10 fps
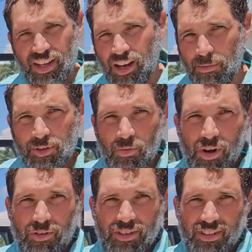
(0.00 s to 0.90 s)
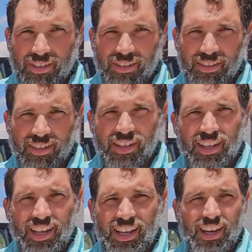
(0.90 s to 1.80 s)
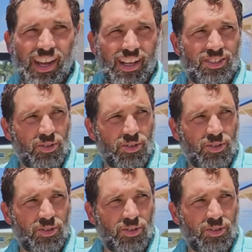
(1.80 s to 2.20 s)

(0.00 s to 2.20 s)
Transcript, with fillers: how much water resistant it has.